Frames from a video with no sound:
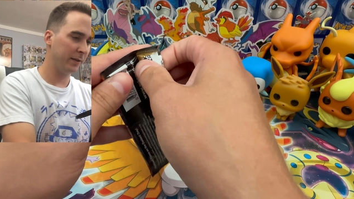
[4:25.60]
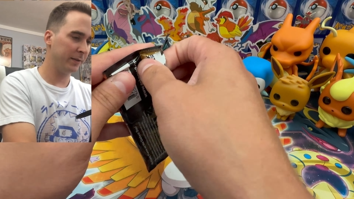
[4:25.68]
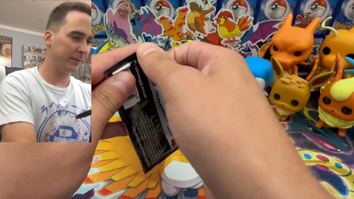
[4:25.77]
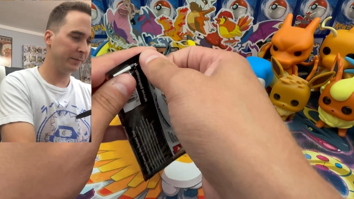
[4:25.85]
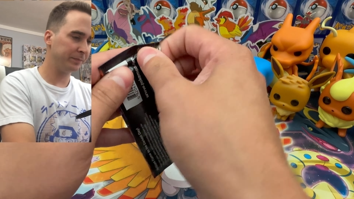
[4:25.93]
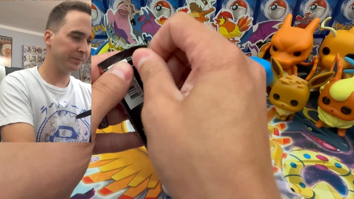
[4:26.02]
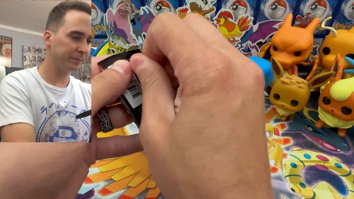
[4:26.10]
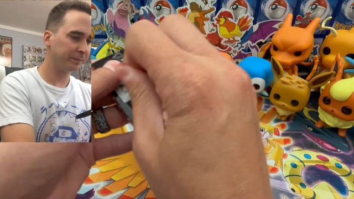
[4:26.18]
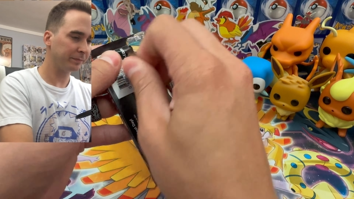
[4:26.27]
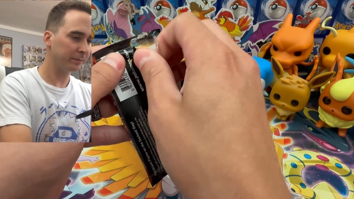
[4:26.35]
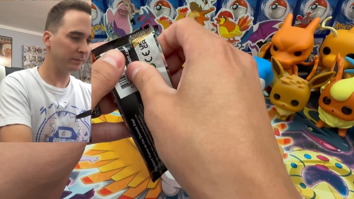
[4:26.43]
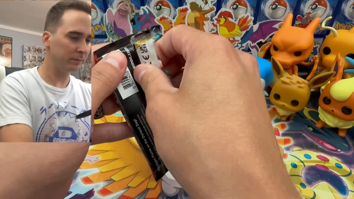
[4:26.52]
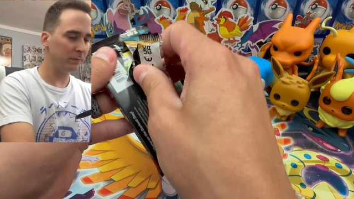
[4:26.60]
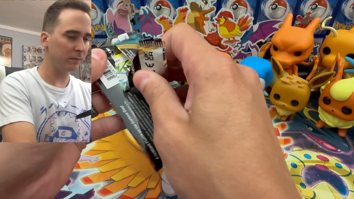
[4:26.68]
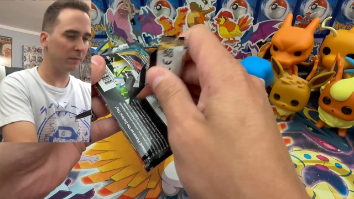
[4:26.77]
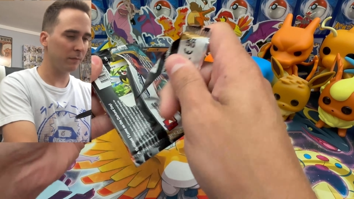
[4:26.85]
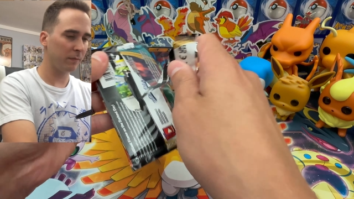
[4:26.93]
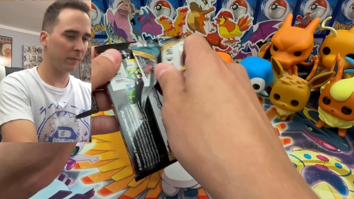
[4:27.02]

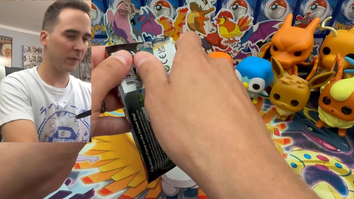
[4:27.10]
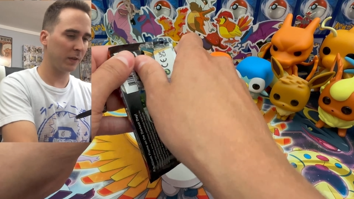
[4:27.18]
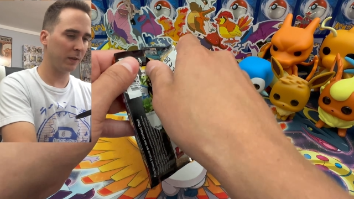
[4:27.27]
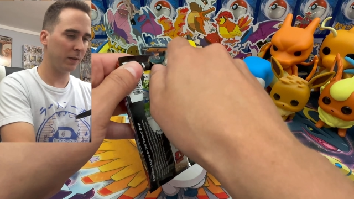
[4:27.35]
[no speech]